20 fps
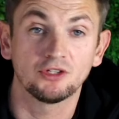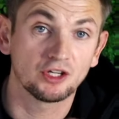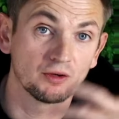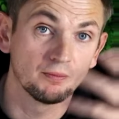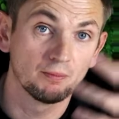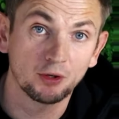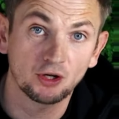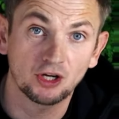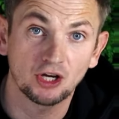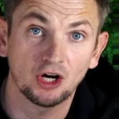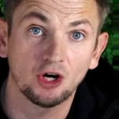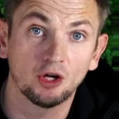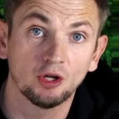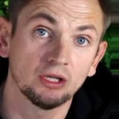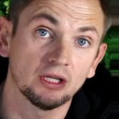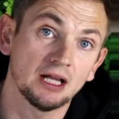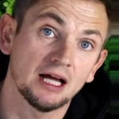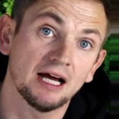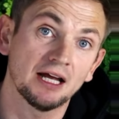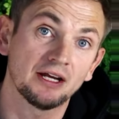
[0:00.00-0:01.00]
You can book it
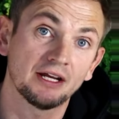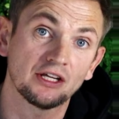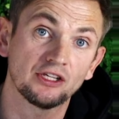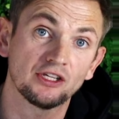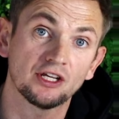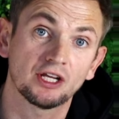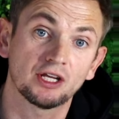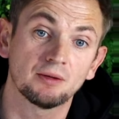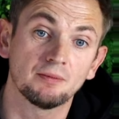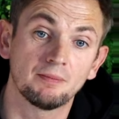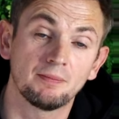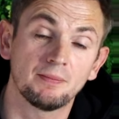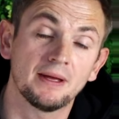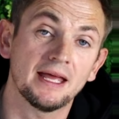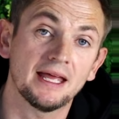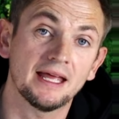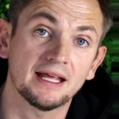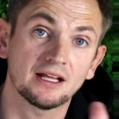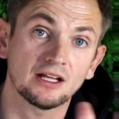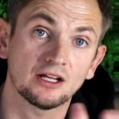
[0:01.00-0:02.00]
online and you can
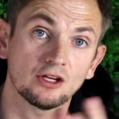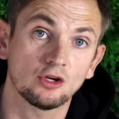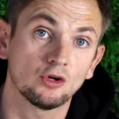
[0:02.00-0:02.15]
pick